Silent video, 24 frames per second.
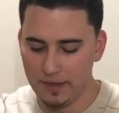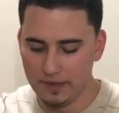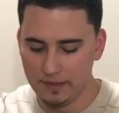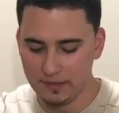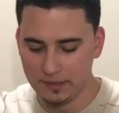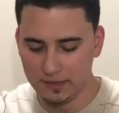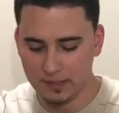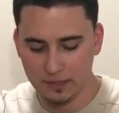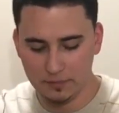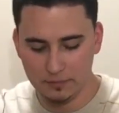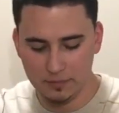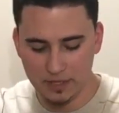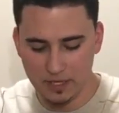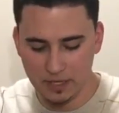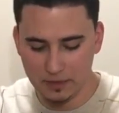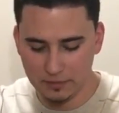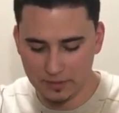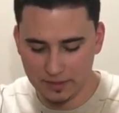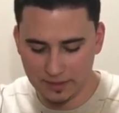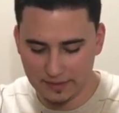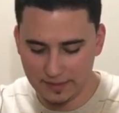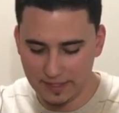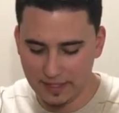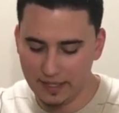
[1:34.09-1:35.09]
basically be
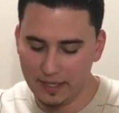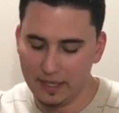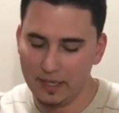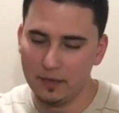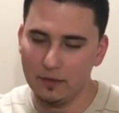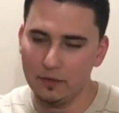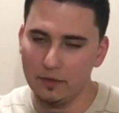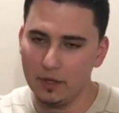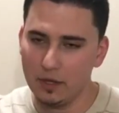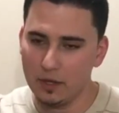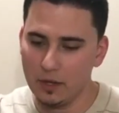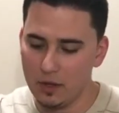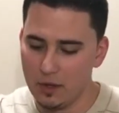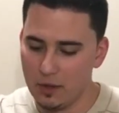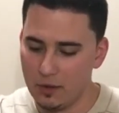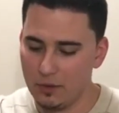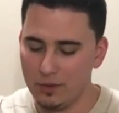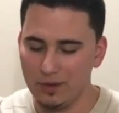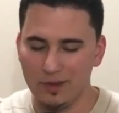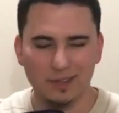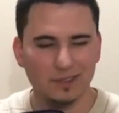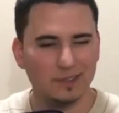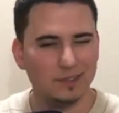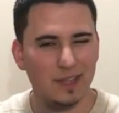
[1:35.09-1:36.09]
able to take it on the
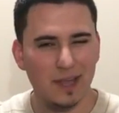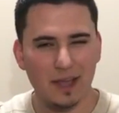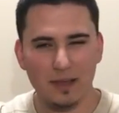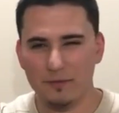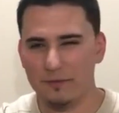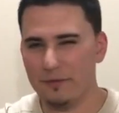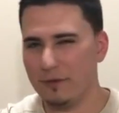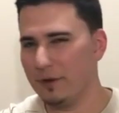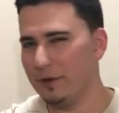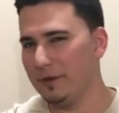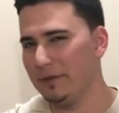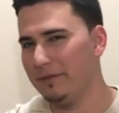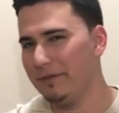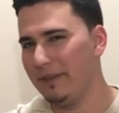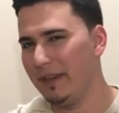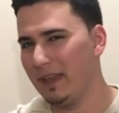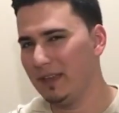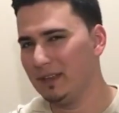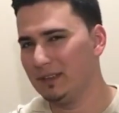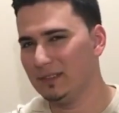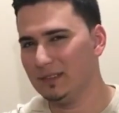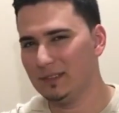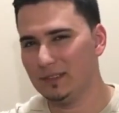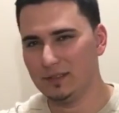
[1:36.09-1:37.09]
go, and it's not very
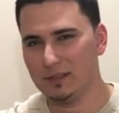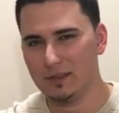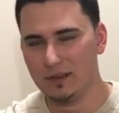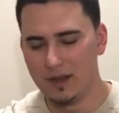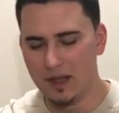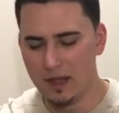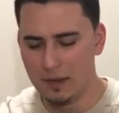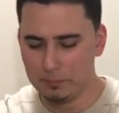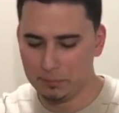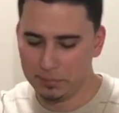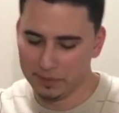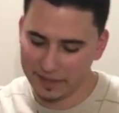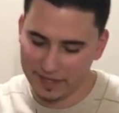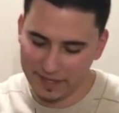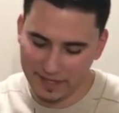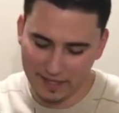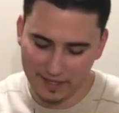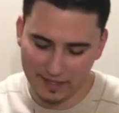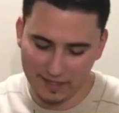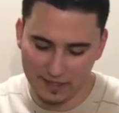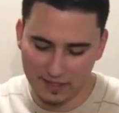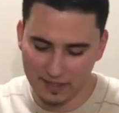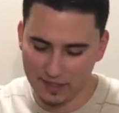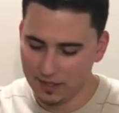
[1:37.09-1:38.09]
fancy or
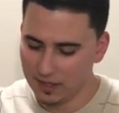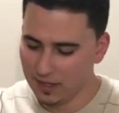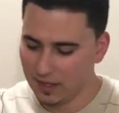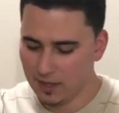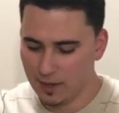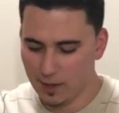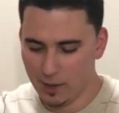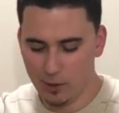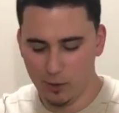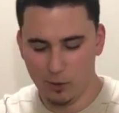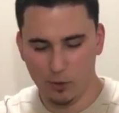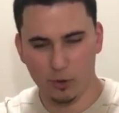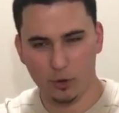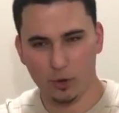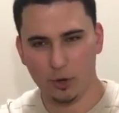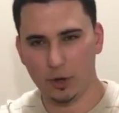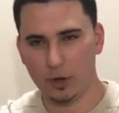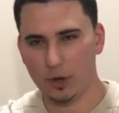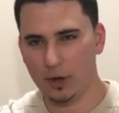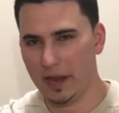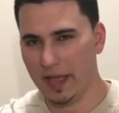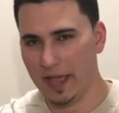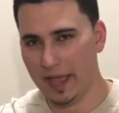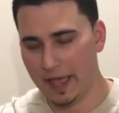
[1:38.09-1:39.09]
complicated
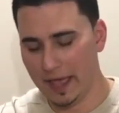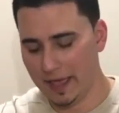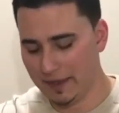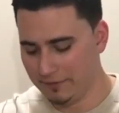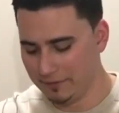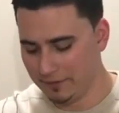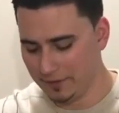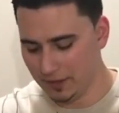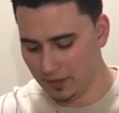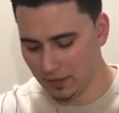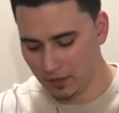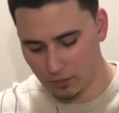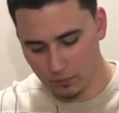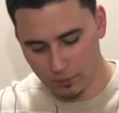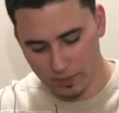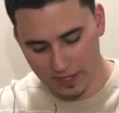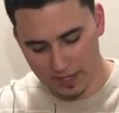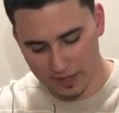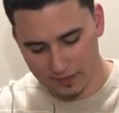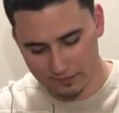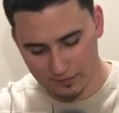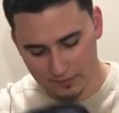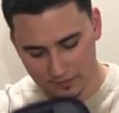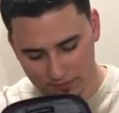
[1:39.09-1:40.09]
or heavy or
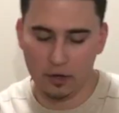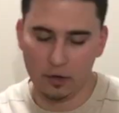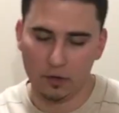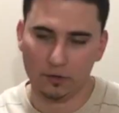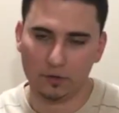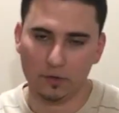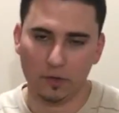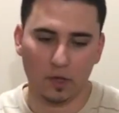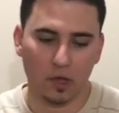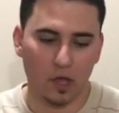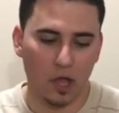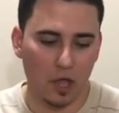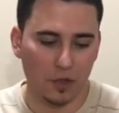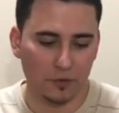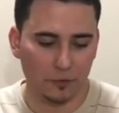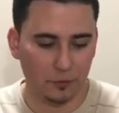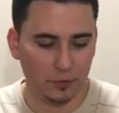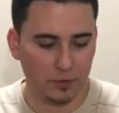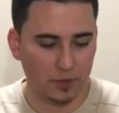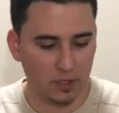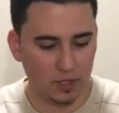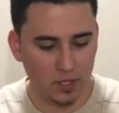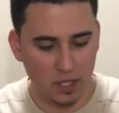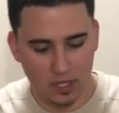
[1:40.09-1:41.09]
whatever. It also
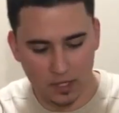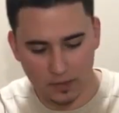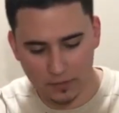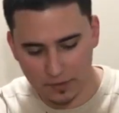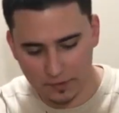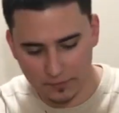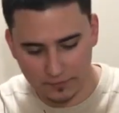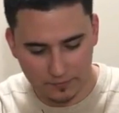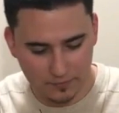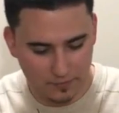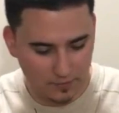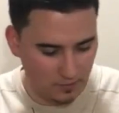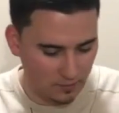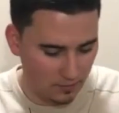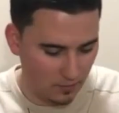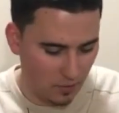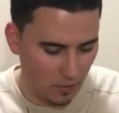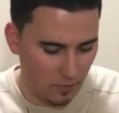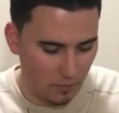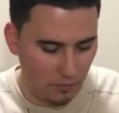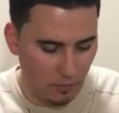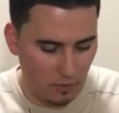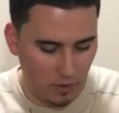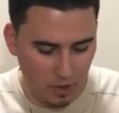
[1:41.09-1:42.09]
comes with a lot of different
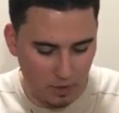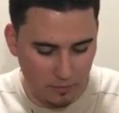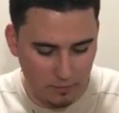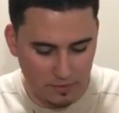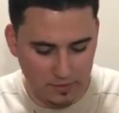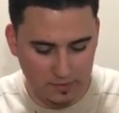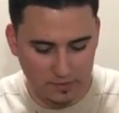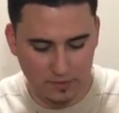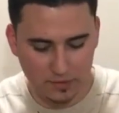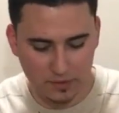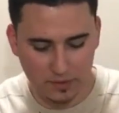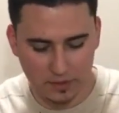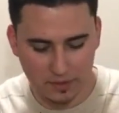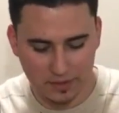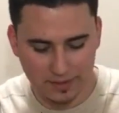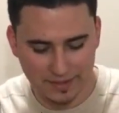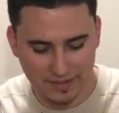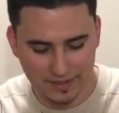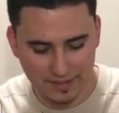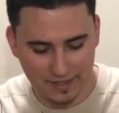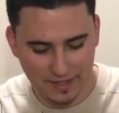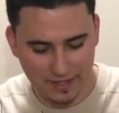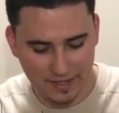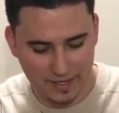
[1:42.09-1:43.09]
compartments
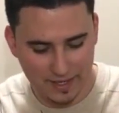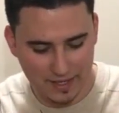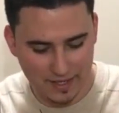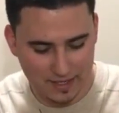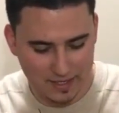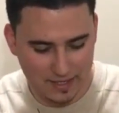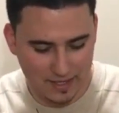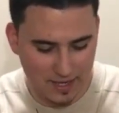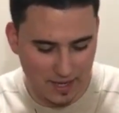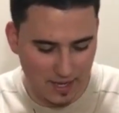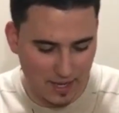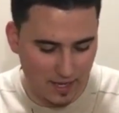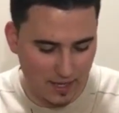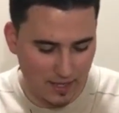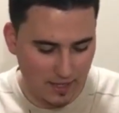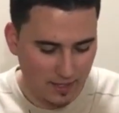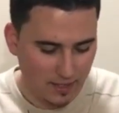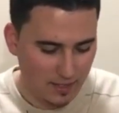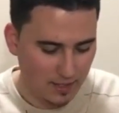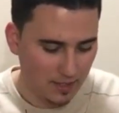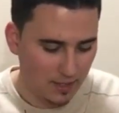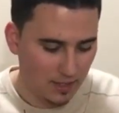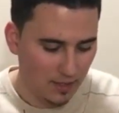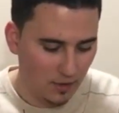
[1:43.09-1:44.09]
here, and
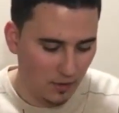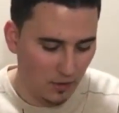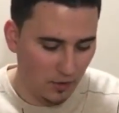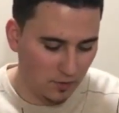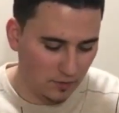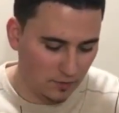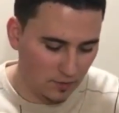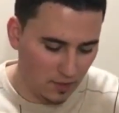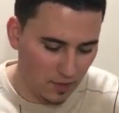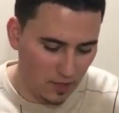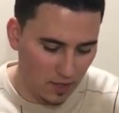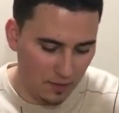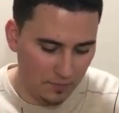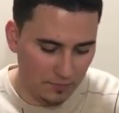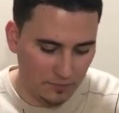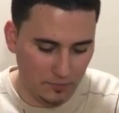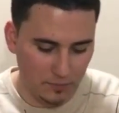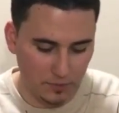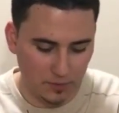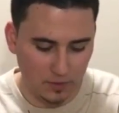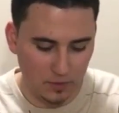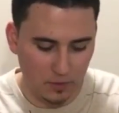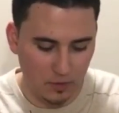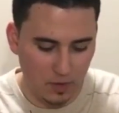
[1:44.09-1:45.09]
also
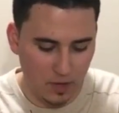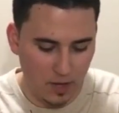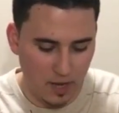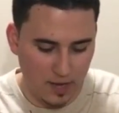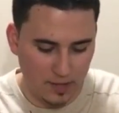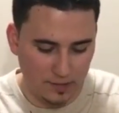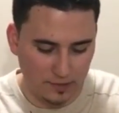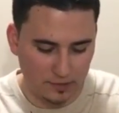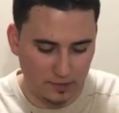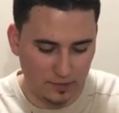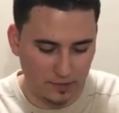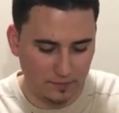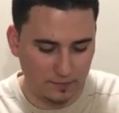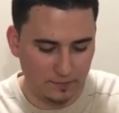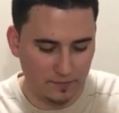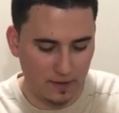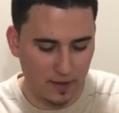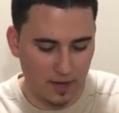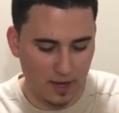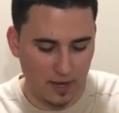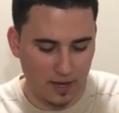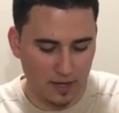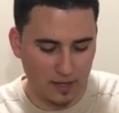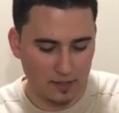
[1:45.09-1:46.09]
comes with all kinds of
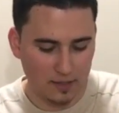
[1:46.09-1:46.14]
